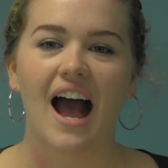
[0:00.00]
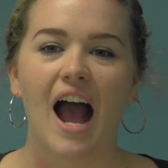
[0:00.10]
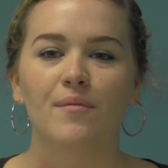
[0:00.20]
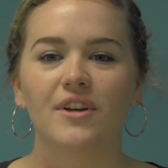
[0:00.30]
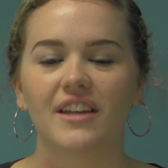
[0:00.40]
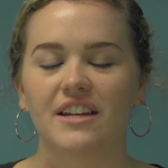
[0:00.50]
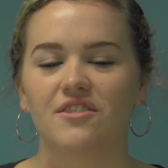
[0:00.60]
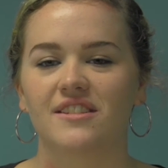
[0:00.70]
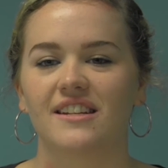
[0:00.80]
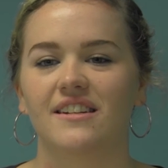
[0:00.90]
I'm really
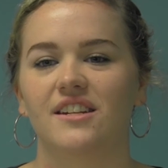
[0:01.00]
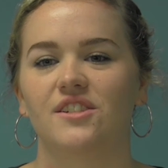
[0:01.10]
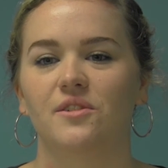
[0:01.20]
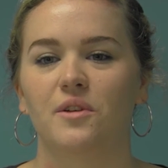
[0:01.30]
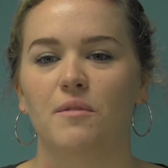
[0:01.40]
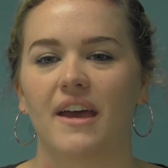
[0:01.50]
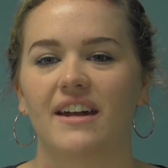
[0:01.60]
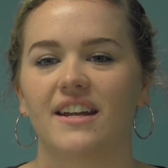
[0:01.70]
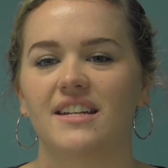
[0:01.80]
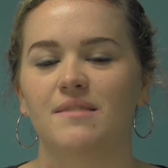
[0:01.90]
interested in digital
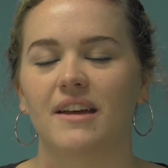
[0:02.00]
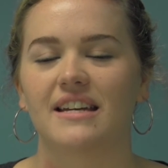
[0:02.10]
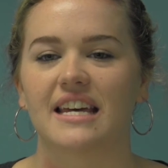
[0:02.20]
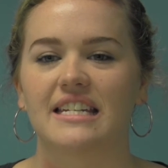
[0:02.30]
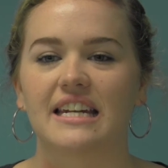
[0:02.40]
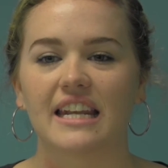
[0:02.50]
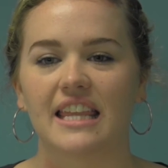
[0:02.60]
humanities because I didn't